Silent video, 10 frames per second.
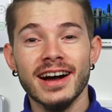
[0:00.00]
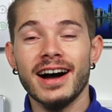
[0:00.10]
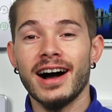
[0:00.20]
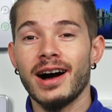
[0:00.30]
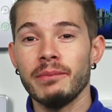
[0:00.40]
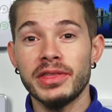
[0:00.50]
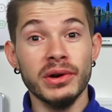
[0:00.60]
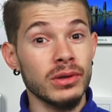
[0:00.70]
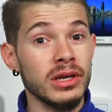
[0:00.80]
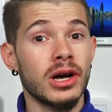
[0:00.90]
Um, the
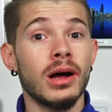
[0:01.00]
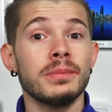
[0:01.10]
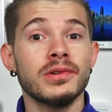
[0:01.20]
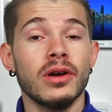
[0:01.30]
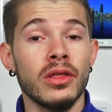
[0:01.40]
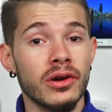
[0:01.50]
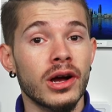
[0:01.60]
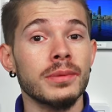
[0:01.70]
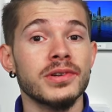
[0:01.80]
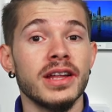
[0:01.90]
only op other
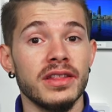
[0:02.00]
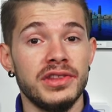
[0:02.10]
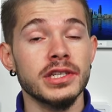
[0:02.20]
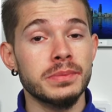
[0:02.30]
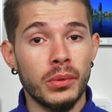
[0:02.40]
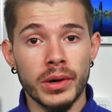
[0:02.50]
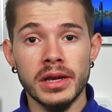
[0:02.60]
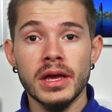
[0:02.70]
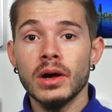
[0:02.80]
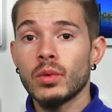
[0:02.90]
option at this point